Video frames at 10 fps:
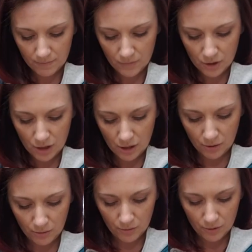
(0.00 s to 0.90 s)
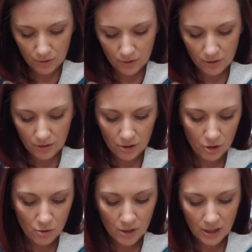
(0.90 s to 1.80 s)
So
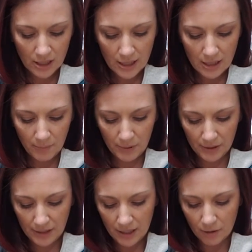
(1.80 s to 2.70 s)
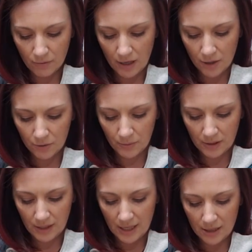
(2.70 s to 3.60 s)
you can kind of play around with
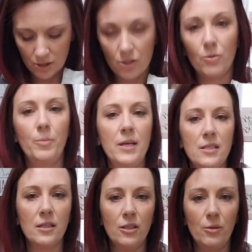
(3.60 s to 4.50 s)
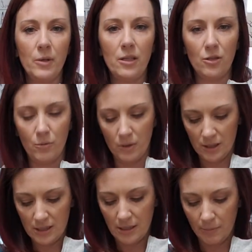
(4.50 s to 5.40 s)
that. So basically the way that you will
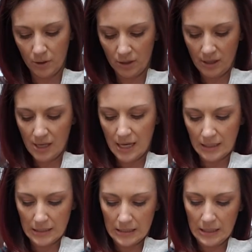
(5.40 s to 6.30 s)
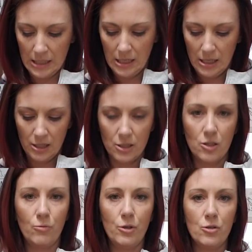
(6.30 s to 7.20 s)
assemble it is
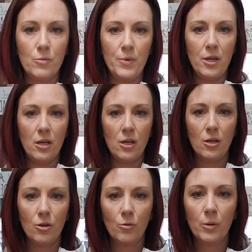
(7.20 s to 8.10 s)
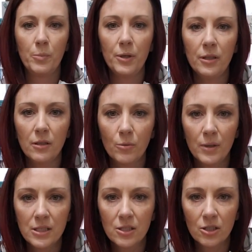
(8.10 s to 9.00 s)
going to be, you will put the
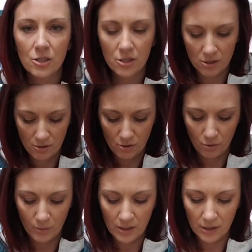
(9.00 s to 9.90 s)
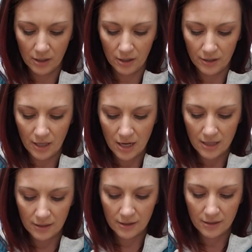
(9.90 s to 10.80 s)
whiskers with a little knot,